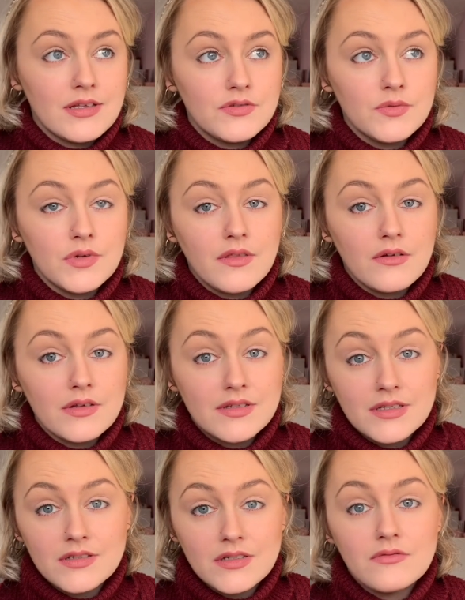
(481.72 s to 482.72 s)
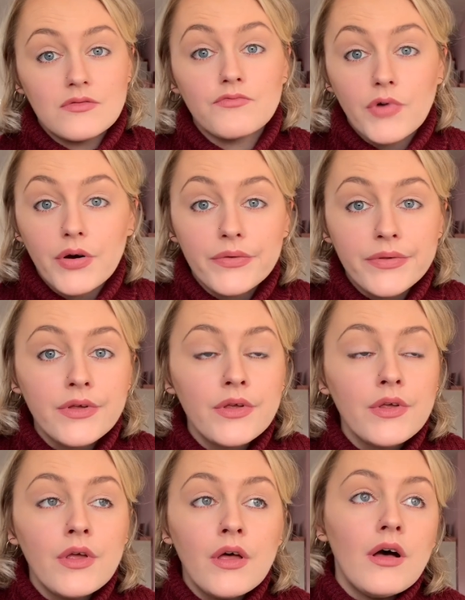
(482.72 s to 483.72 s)
into another assistant role,
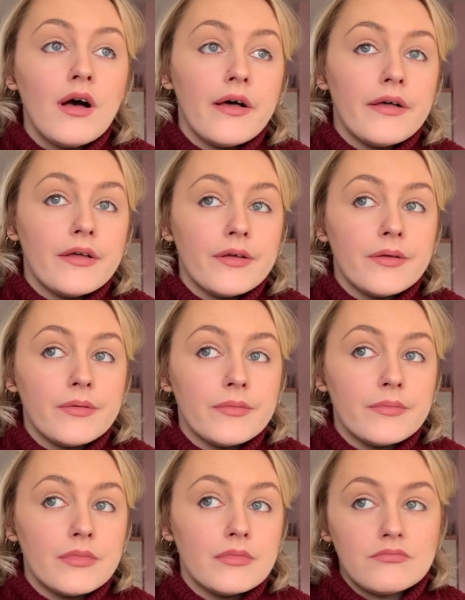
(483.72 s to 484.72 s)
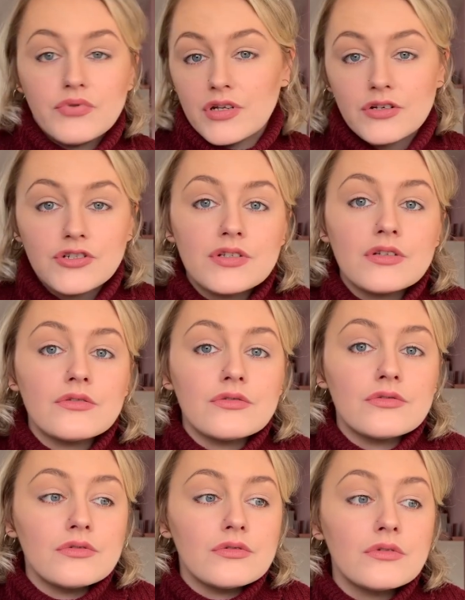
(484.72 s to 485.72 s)
production
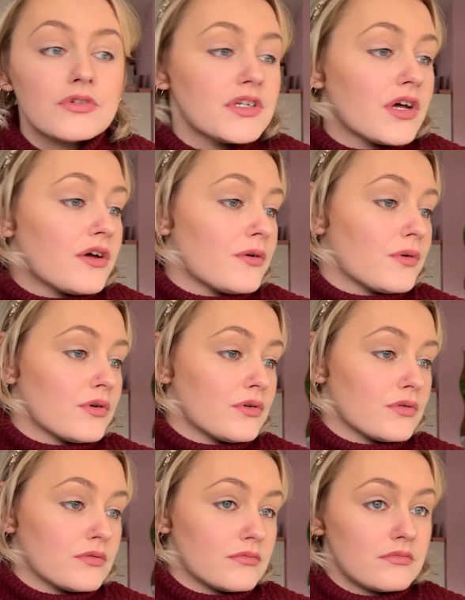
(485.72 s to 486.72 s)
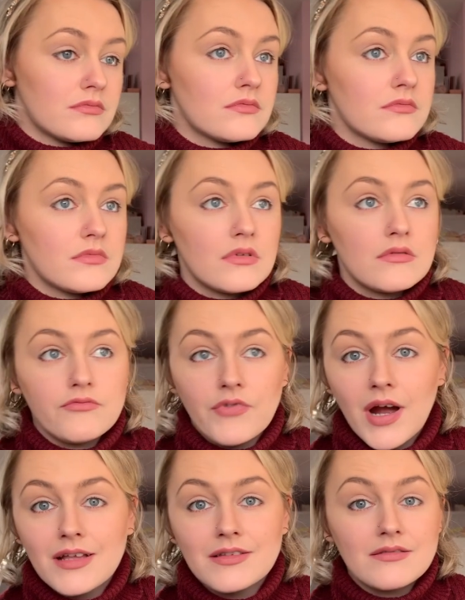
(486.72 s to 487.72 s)
or audio or
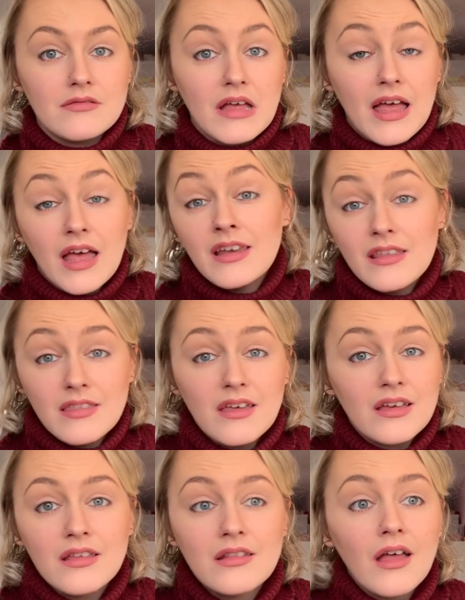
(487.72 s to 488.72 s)
rights, anything,